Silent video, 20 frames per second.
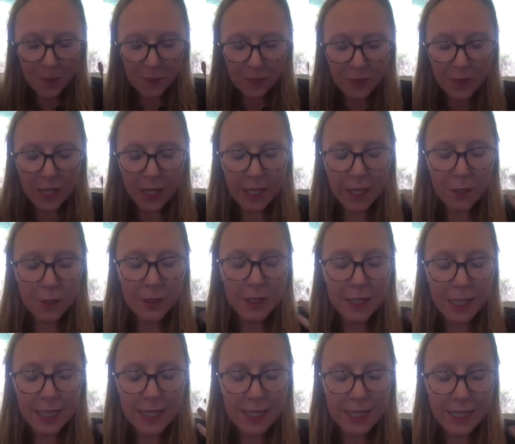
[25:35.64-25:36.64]
And I
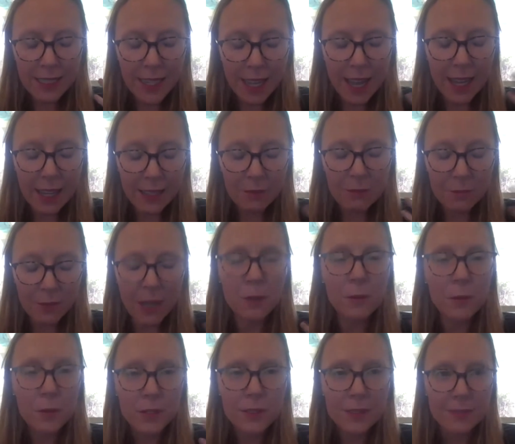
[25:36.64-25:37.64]
realized that I
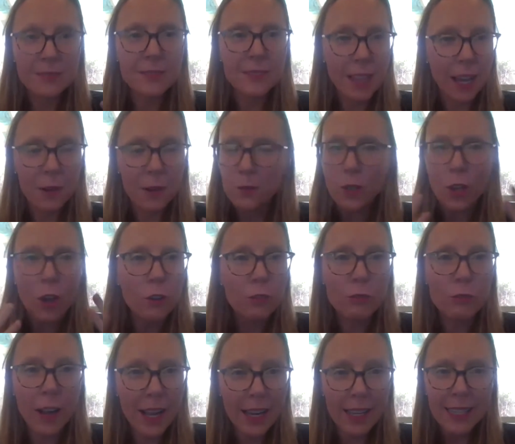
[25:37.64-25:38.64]
was all
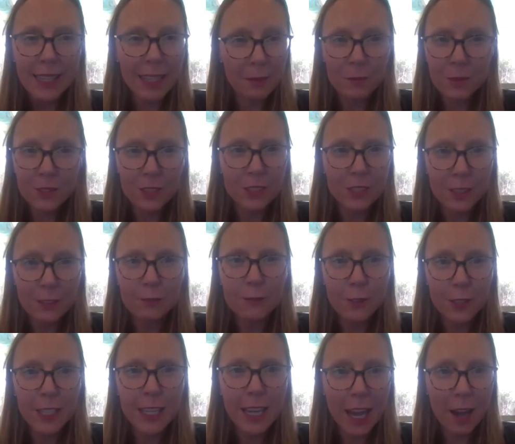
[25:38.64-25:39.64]
red and I was gonna
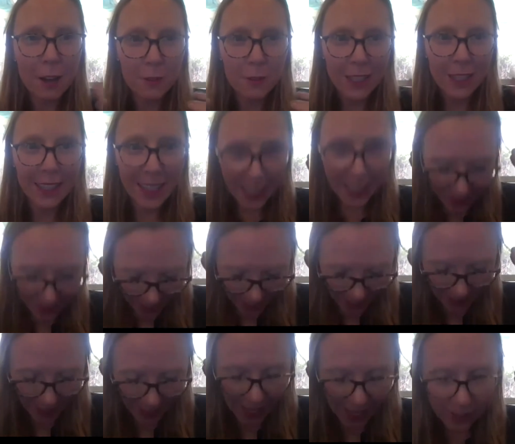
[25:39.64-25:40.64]
freak out. And I
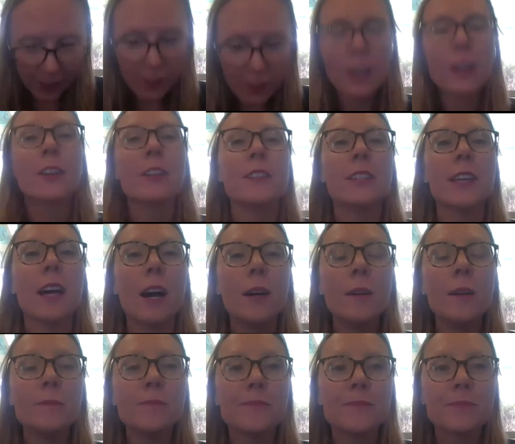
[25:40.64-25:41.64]
looked
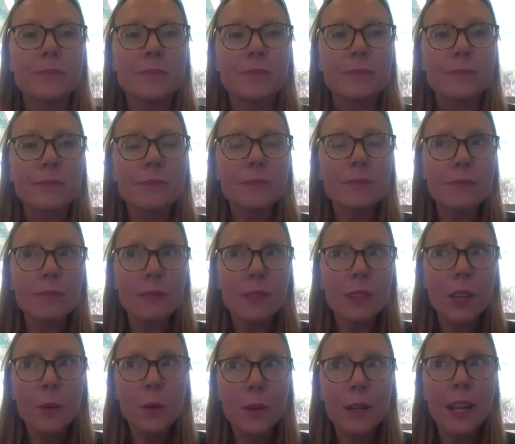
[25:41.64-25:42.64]
up.
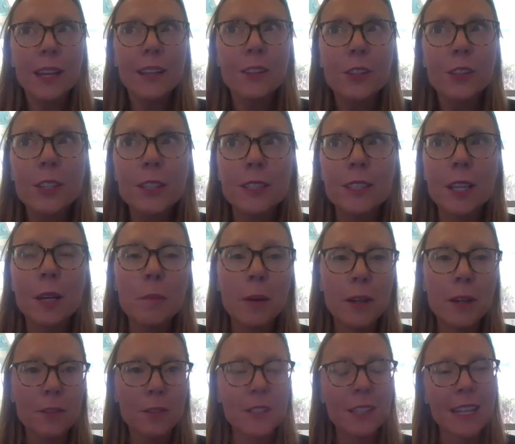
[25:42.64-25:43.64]
When I looked up, I
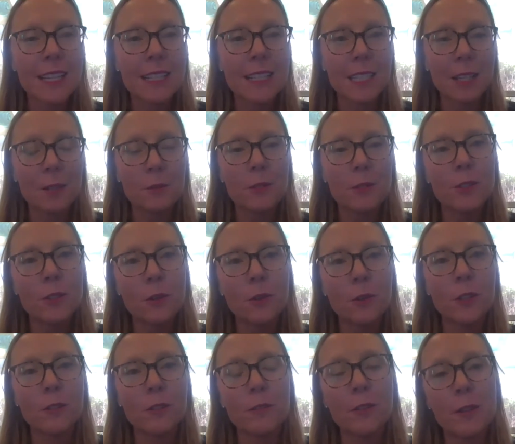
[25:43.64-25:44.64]
realized I was the
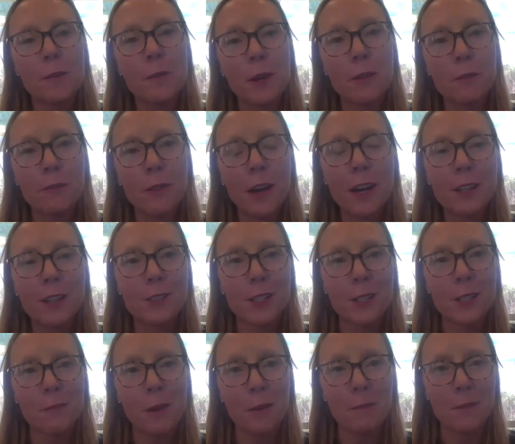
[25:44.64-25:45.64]
only female faculty
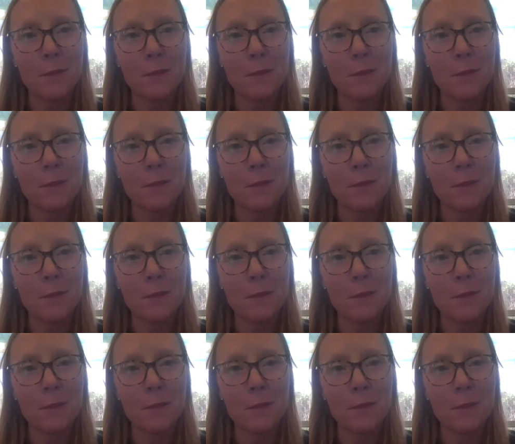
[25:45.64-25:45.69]
member